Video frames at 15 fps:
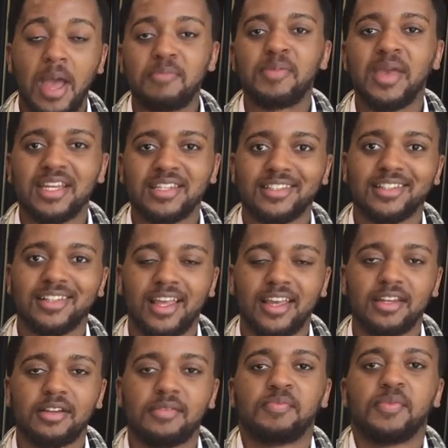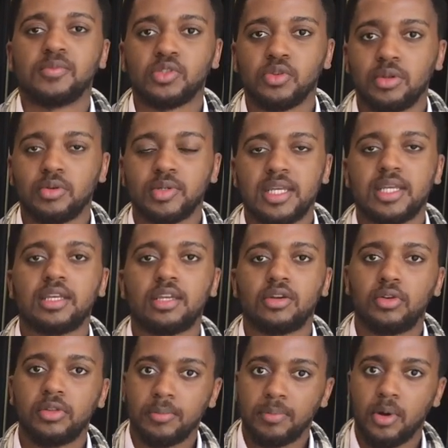a painting line. So they were taking
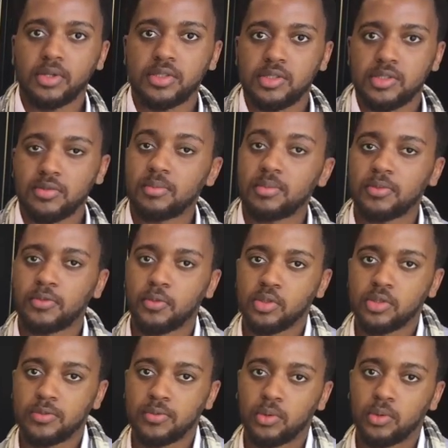all the boxes from the first